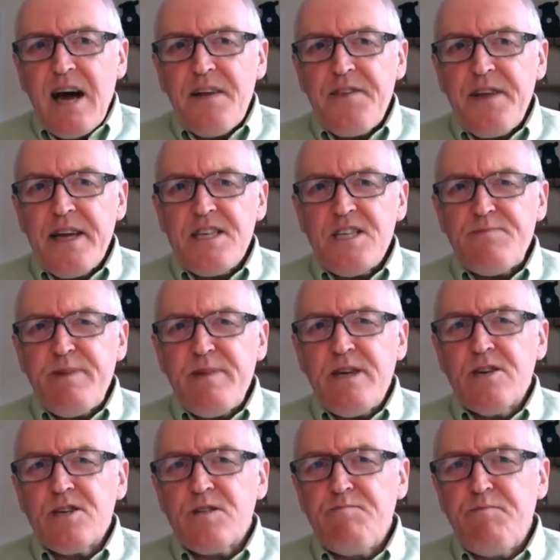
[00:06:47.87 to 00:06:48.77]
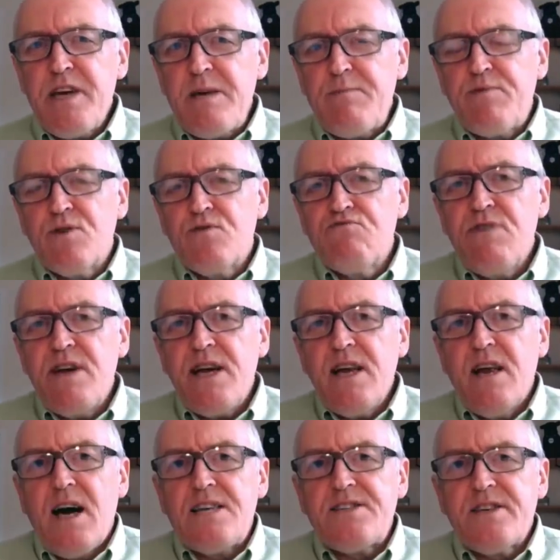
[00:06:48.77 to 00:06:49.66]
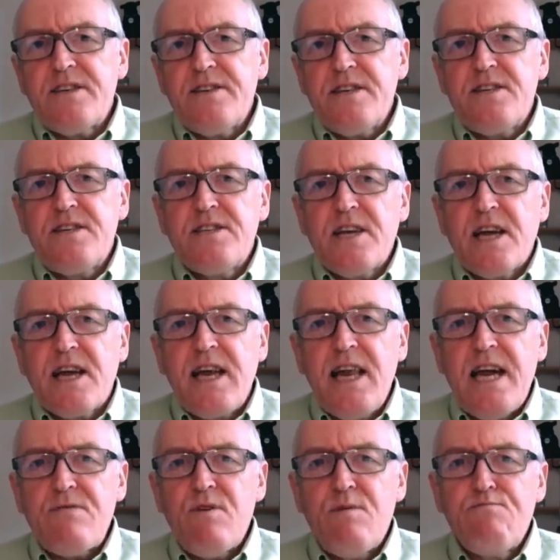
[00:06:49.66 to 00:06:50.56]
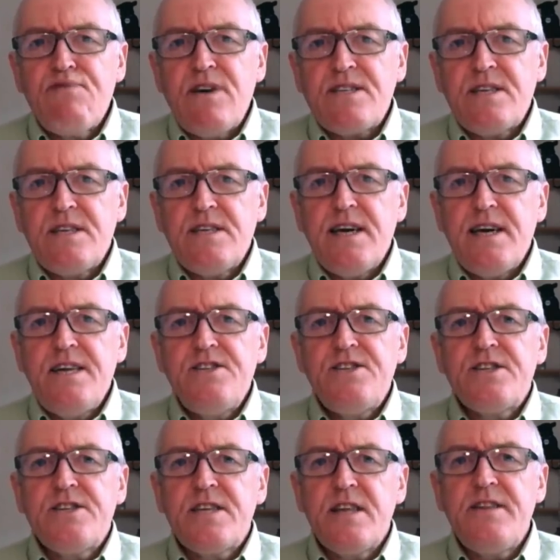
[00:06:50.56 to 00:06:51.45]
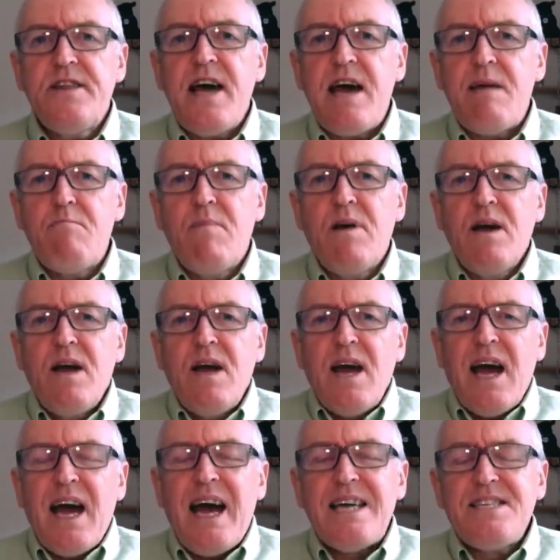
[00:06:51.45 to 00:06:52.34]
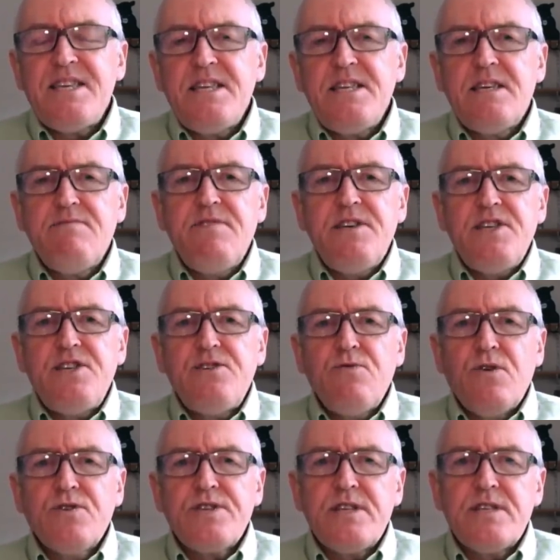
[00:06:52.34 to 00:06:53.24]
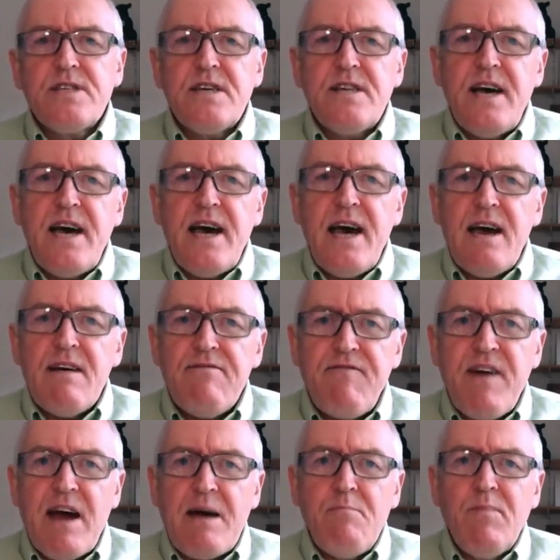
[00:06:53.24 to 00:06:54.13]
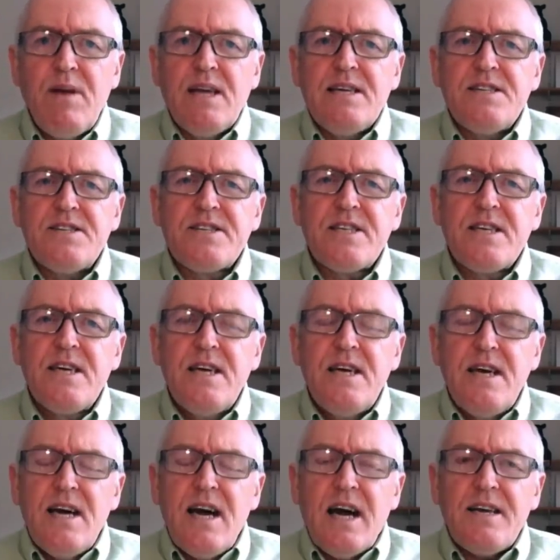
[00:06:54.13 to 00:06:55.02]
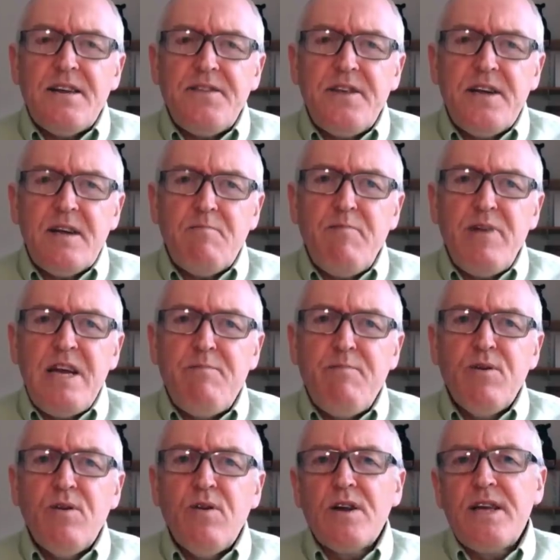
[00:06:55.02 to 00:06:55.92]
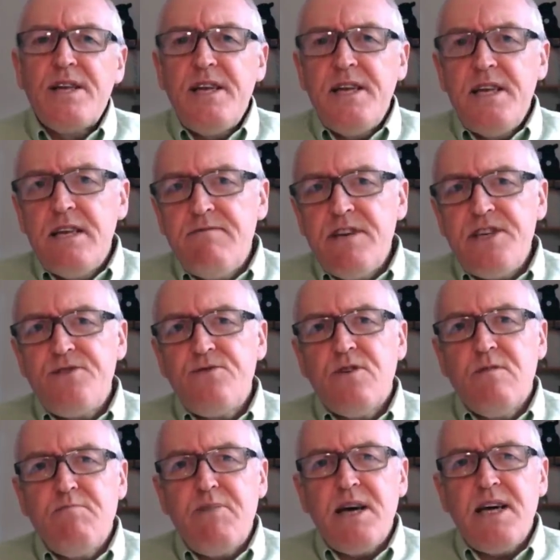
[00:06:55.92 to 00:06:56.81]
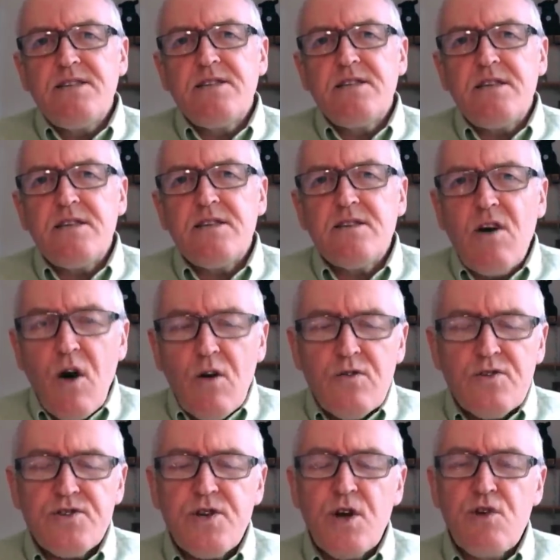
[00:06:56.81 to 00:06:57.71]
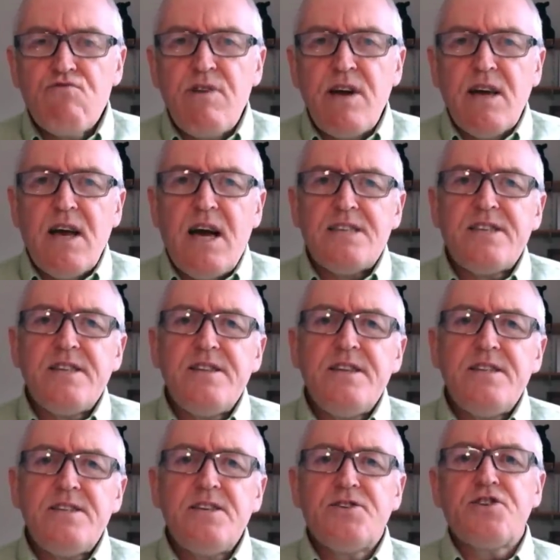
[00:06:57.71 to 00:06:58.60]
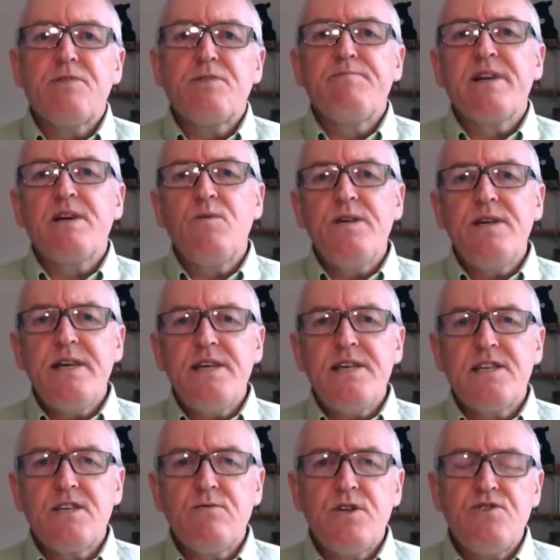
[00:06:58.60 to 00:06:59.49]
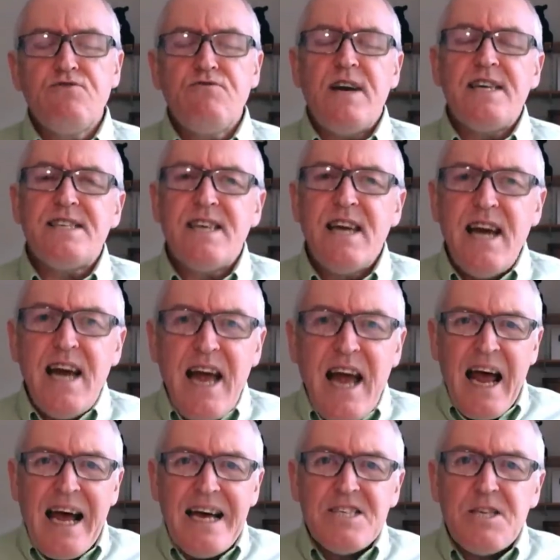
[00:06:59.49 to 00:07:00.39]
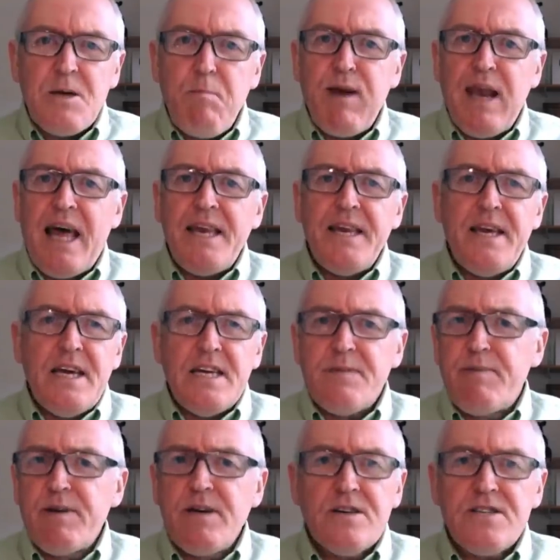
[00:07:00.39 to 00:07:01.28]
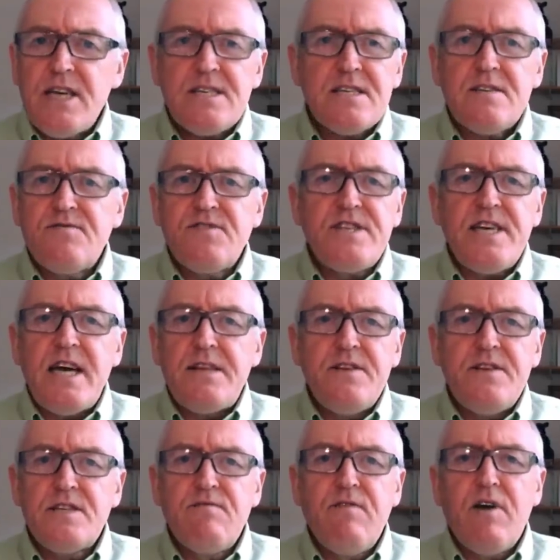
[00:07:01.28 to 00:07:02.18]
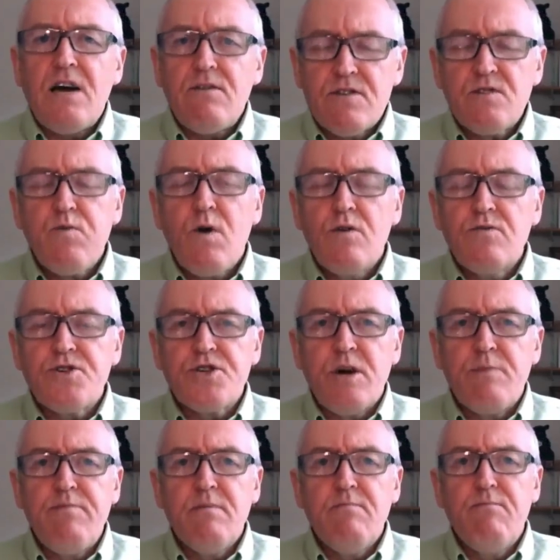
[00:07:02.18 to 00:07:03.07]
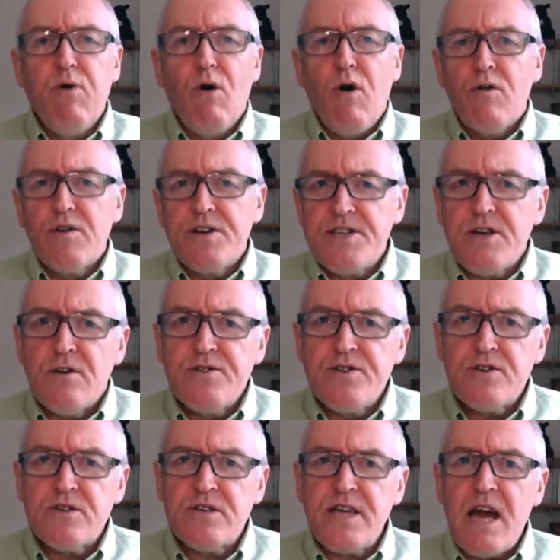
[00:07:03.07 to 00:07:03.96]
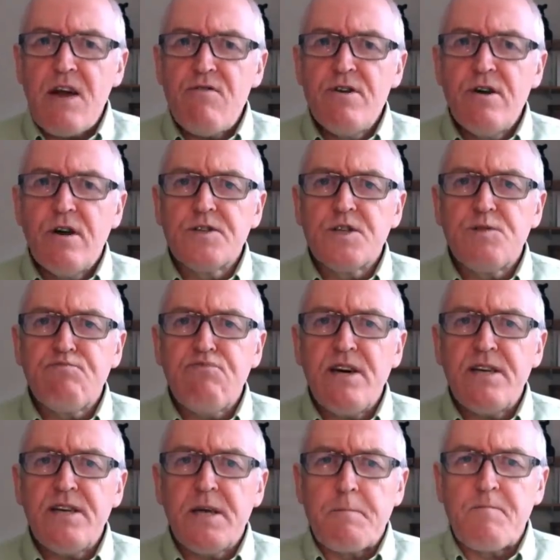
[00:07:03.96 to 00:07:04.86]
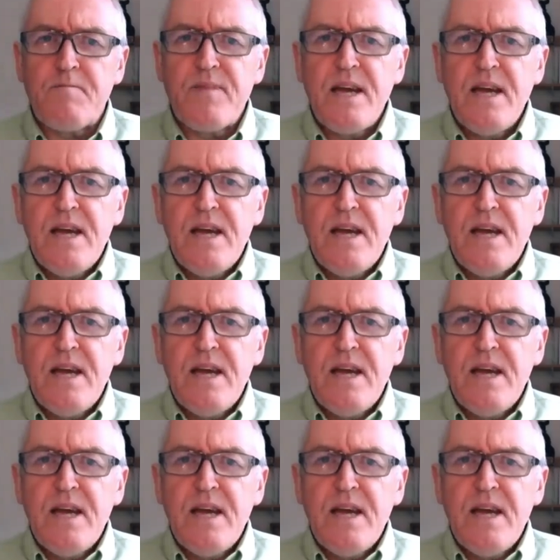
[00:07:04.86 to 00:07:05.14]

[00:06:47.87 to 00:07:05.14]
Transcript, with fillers: I think it's because people realize that this is a clear and present danger to them as individuals and to their families. And I think people on an individual basis also realize that this is something we need to address as a planet, because as I've said, this virus virus won't stop at borders, it'll just carry on spreading.